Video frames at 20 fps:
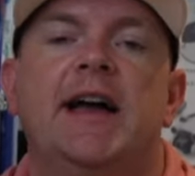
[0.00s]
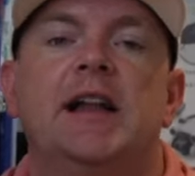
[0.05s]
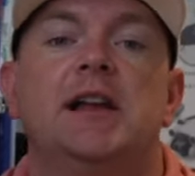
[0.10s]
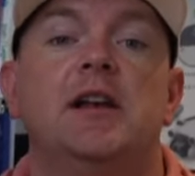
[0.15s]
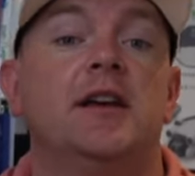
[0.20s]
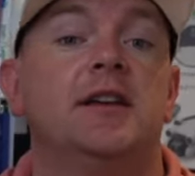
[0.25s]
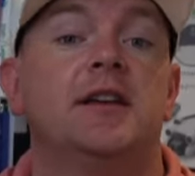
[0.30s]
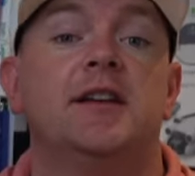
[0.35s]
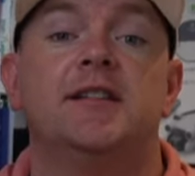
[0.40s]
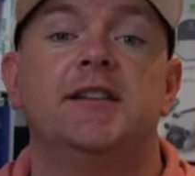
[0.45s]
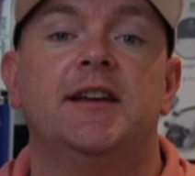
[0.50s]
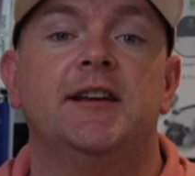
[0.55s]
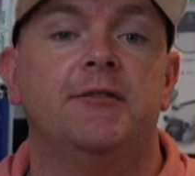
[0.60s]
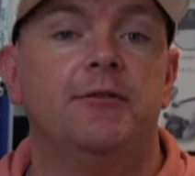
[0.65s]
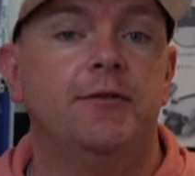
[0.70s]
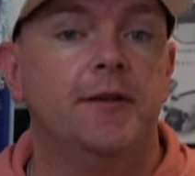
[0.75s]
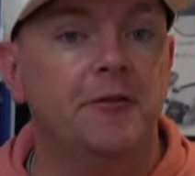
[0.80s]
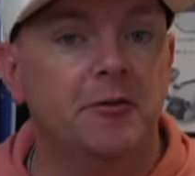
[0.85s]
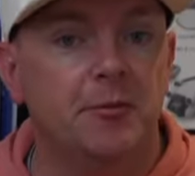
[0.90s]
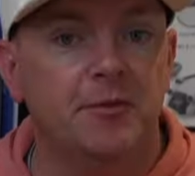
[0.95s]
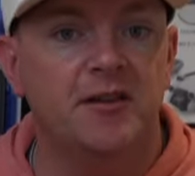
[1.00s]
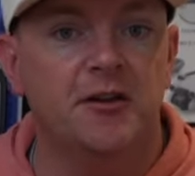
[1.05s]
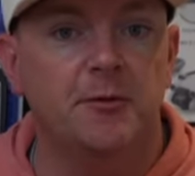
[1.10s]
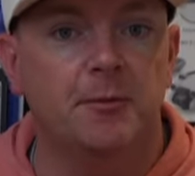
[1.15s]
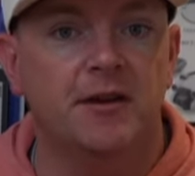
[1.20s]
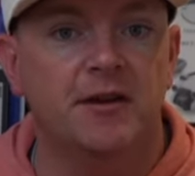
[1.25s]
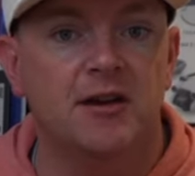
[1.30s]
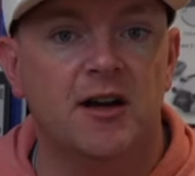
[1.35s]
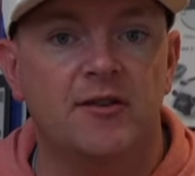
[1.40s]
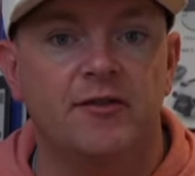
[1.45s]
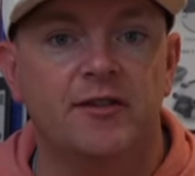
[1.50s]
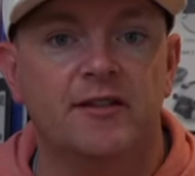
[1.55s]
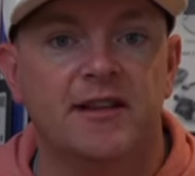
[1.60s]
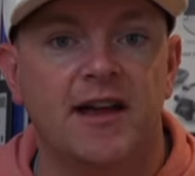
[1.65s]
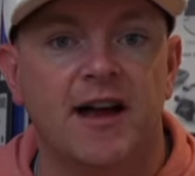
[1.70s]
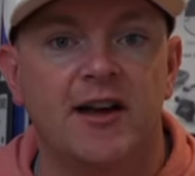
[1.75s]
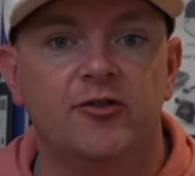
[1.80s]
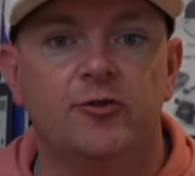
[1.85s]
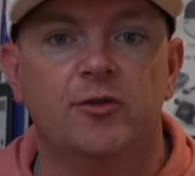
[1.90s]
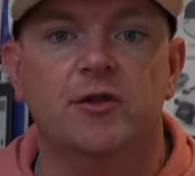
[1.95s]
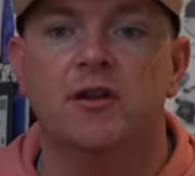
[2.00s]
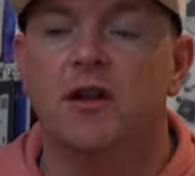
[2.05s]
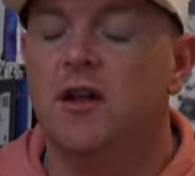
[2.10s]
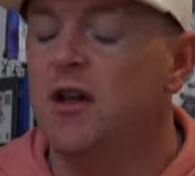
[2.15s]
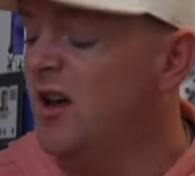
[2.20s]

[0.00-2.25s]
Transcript: Like I said, 50% of my golf is casual.